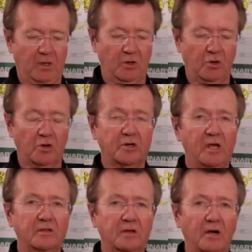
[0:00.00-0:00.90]
you're going to
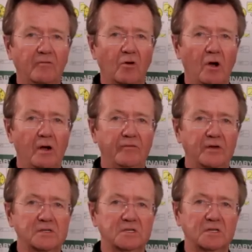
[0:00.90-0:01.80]
take the cover off
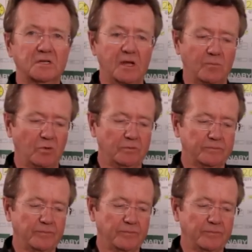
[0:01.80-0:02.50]
as in the demo,